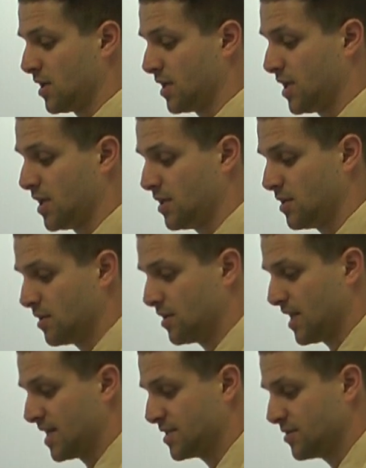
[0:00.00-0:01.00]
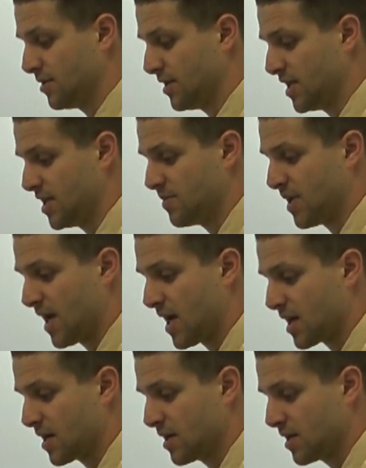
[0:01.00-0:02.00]
Again, as you lean
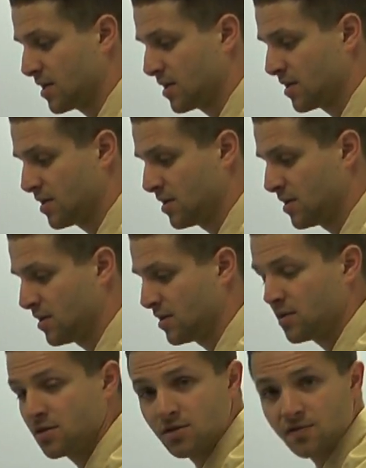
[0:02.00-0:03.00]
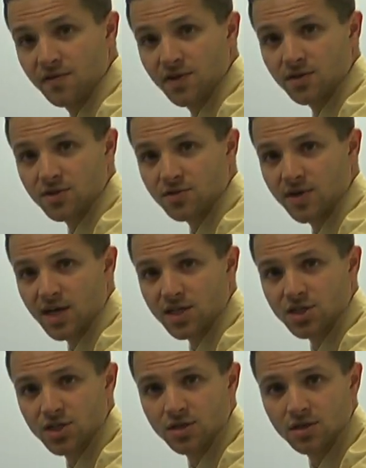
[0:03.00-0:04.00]
back, you feel the
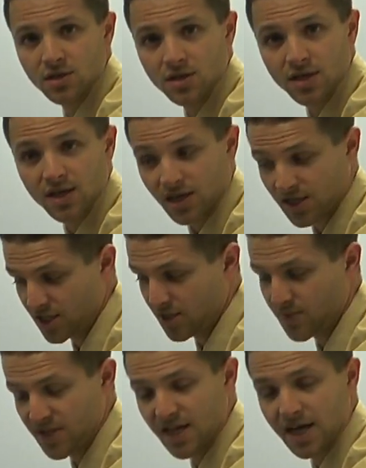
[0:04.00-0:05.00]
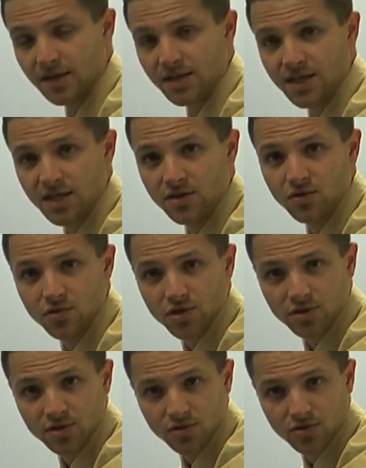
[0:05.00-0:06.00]
stretch. Keeping that lean, you
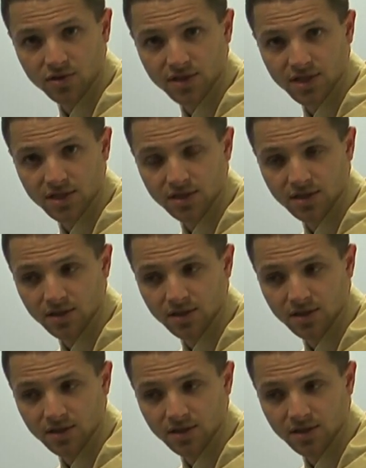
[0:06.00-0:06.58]
turn towards it.